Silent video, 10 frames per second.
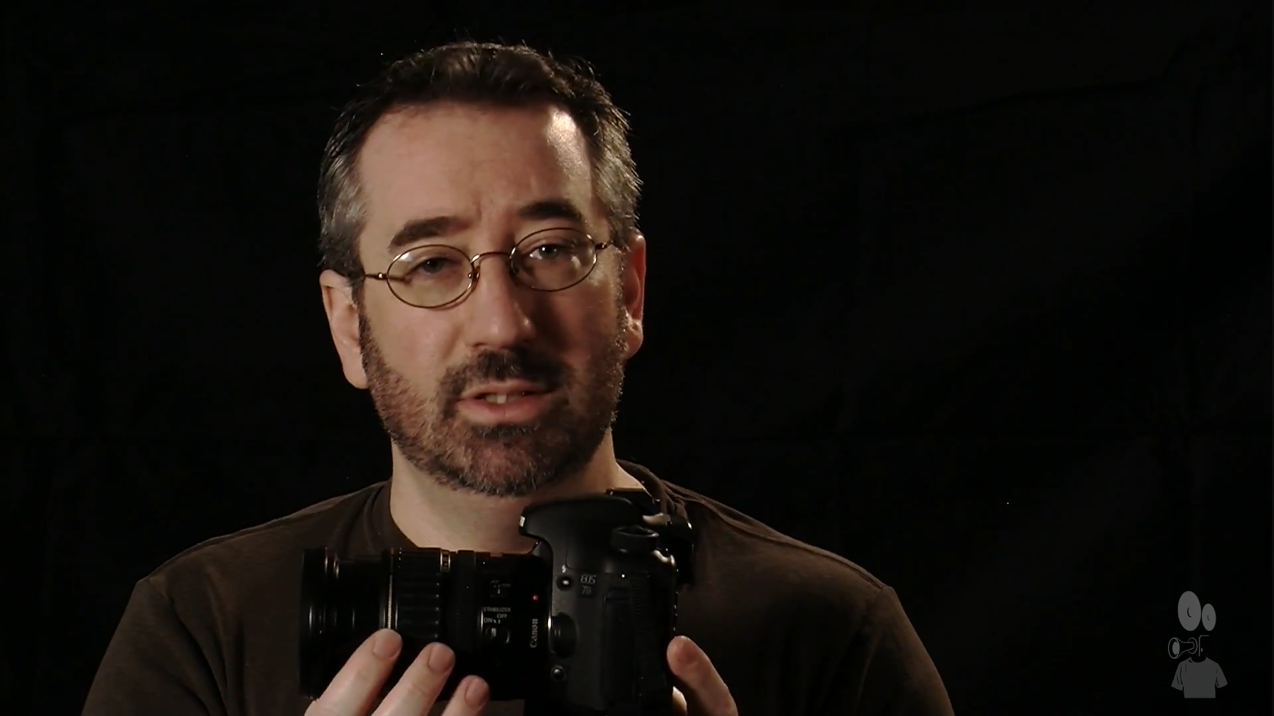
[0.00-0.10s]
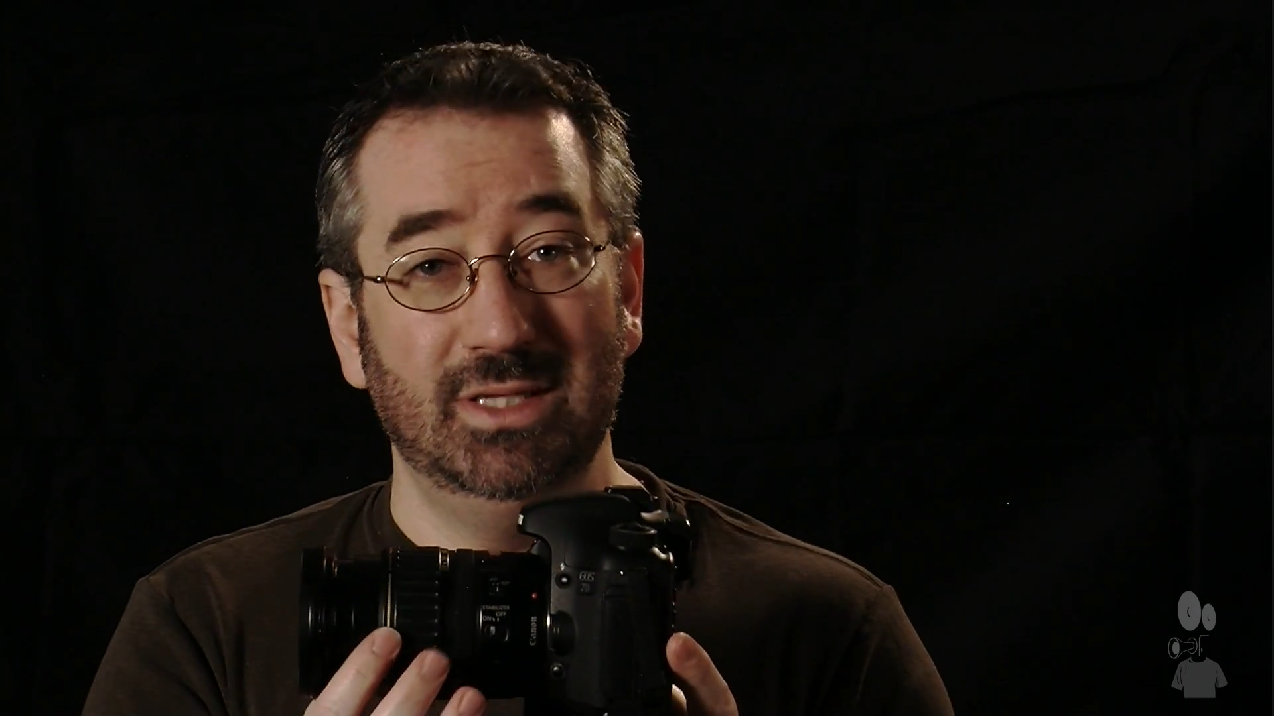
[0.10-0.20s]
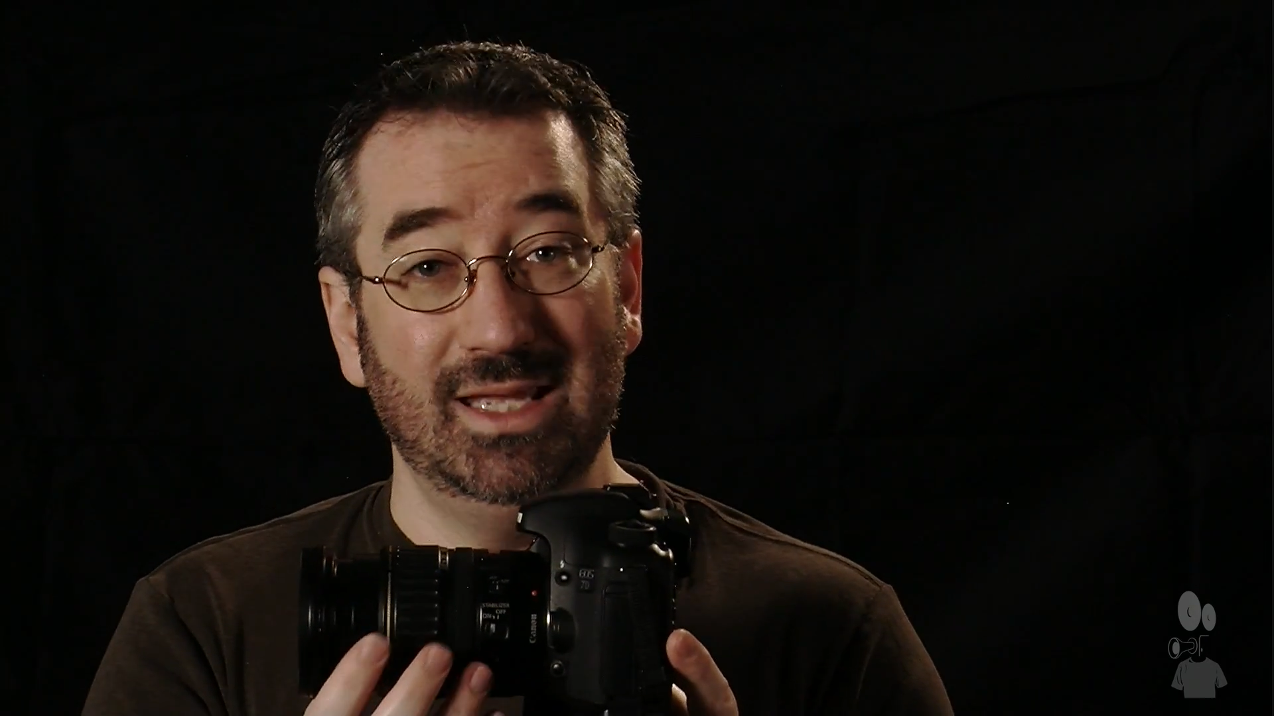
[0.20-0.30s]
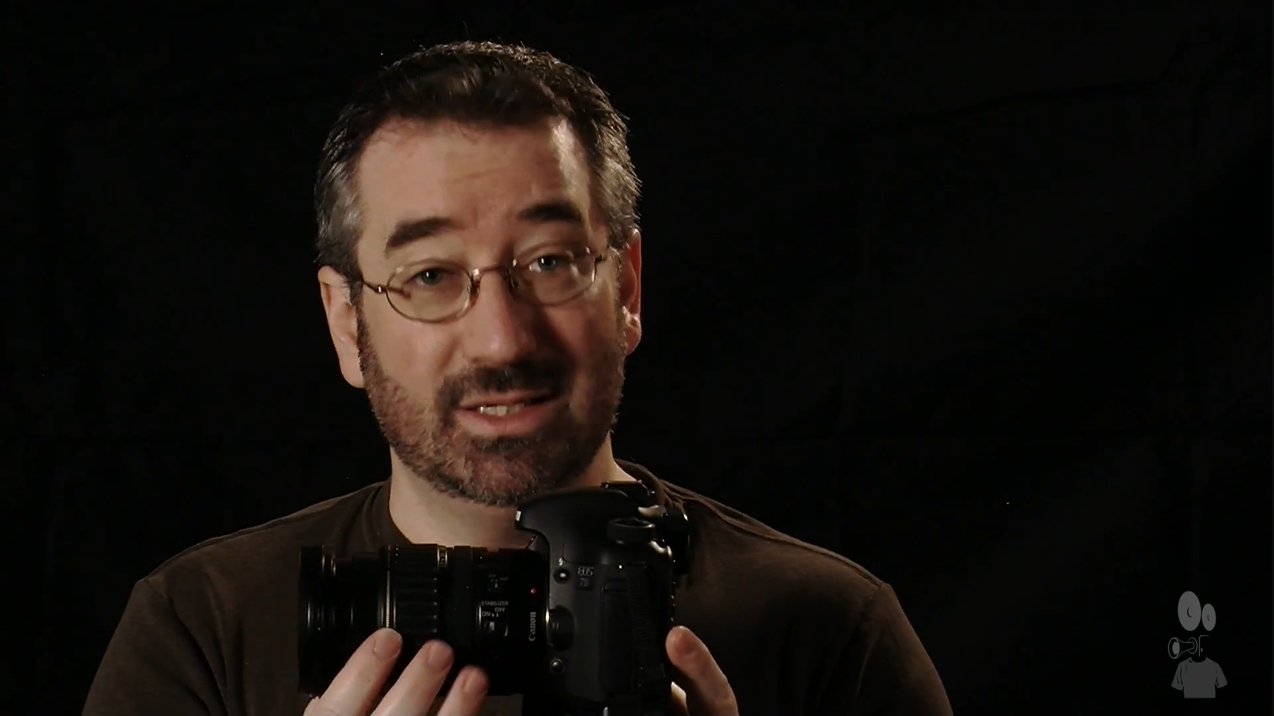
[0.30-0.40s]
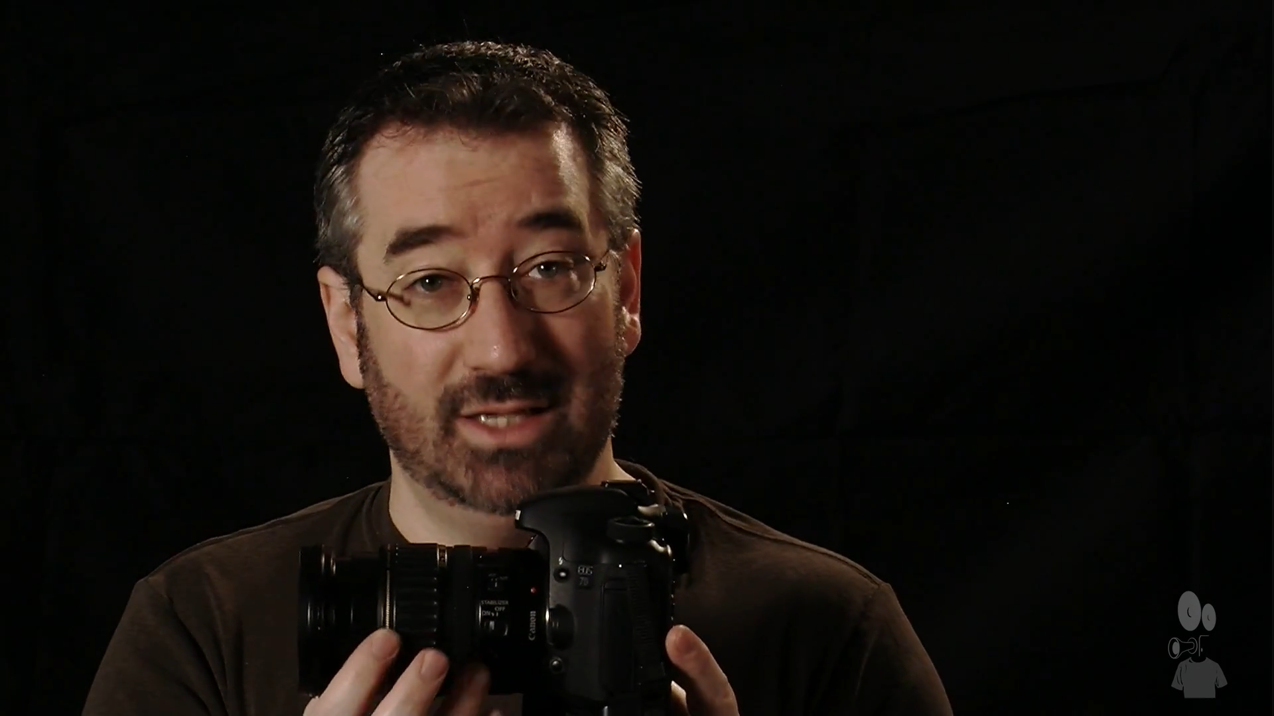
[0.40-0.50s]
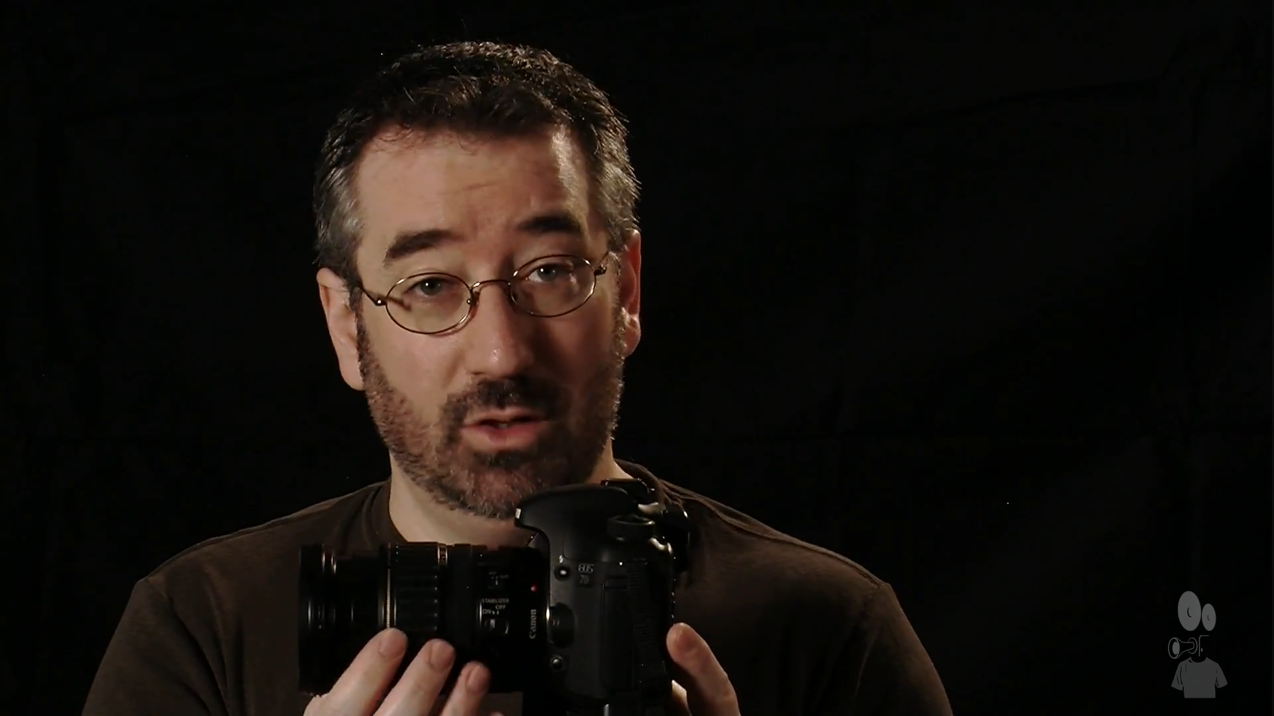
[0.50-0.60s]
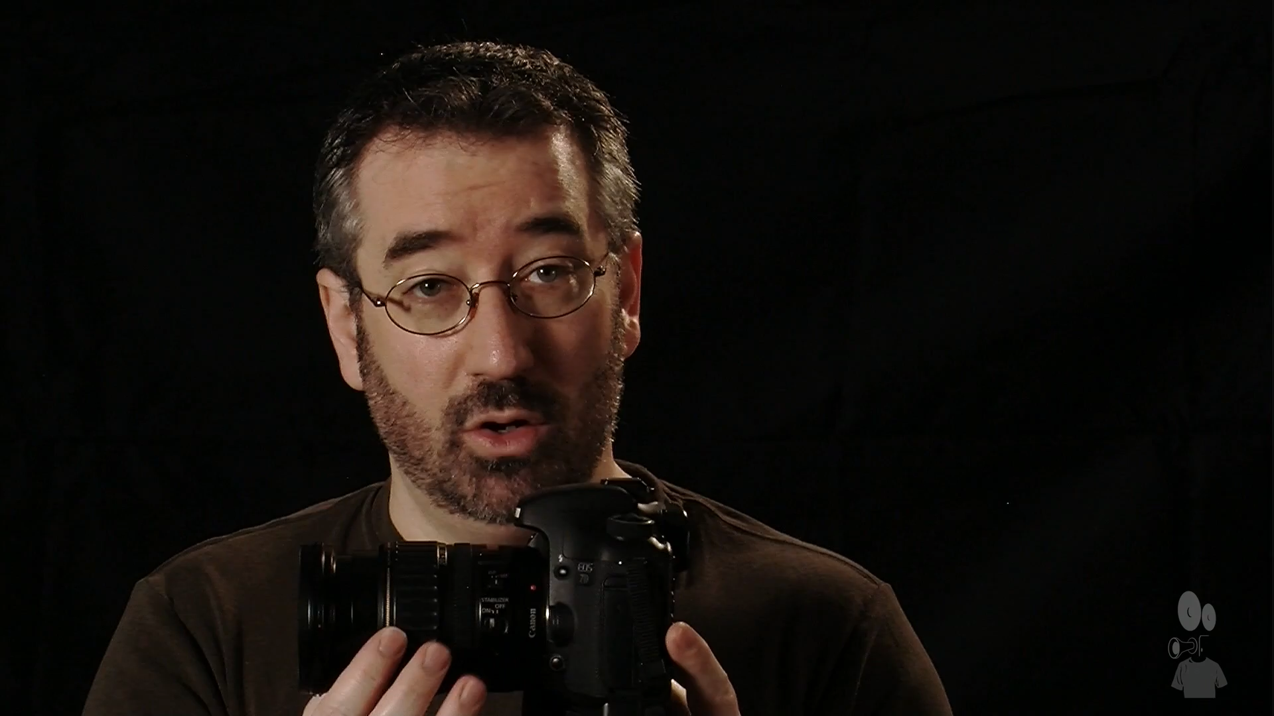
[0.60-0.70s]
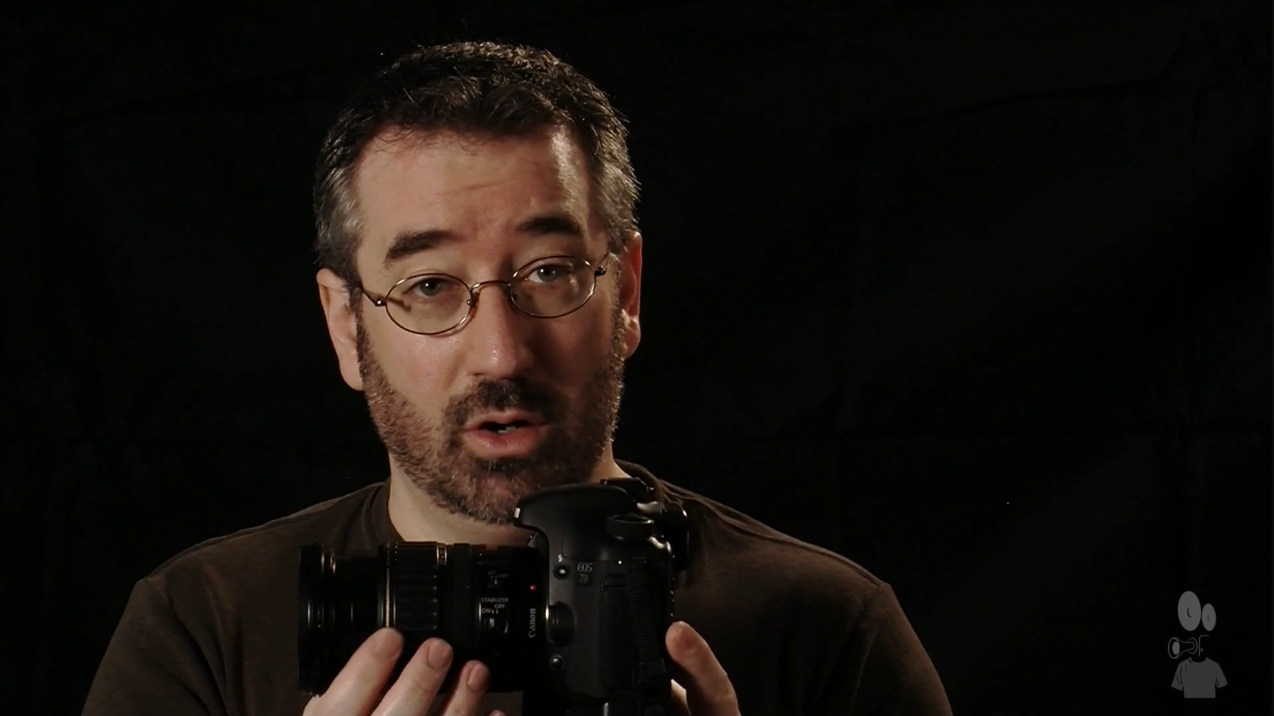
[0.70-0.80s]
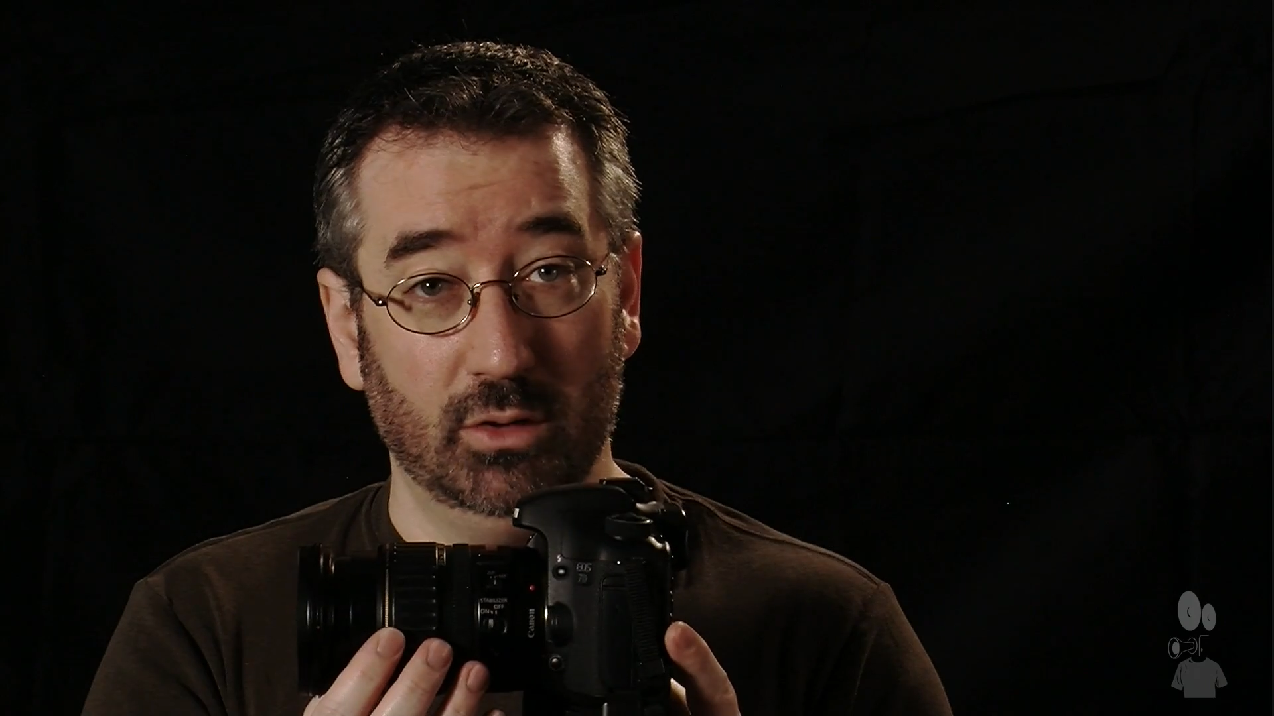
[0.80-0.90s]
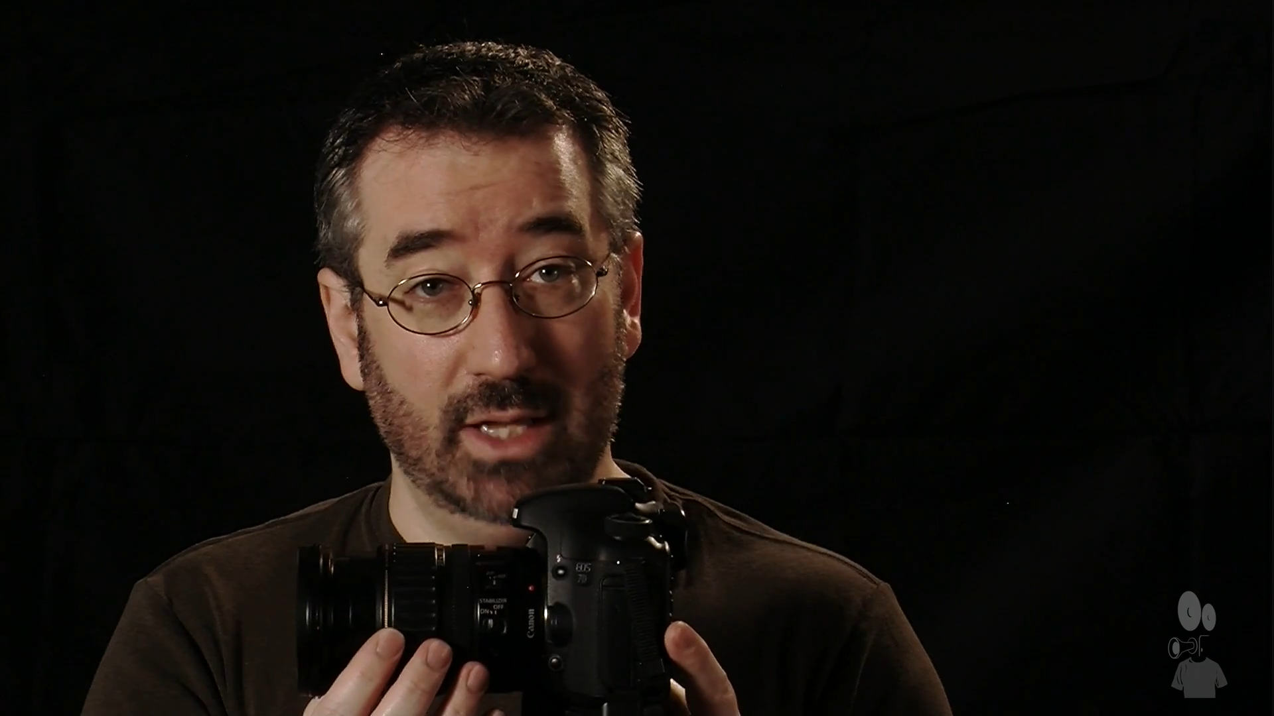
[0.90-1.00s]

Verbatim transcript: DSLR